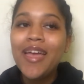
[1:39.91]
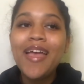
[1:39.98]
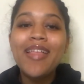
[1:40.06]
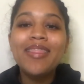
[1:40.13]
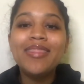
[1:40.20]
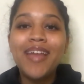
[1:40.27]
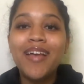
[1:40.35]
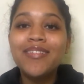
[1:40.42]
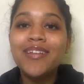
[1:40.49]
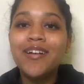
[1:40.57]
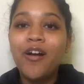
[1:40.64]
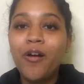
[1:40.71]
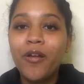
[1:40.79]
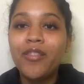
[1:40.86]
that's the
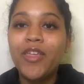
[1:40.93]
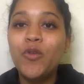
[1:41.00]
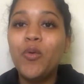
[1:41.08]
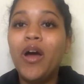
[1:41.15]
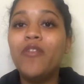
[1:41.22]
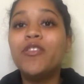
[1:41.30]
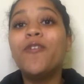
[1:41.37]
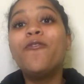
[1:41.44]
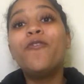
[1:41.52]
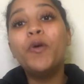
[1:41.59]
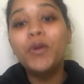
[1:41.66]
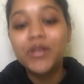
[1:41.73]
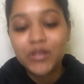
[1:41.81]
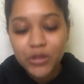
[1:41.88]
card that you have to
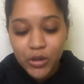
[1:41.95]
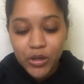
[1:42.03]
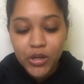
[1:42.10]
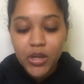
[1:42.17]
focus on.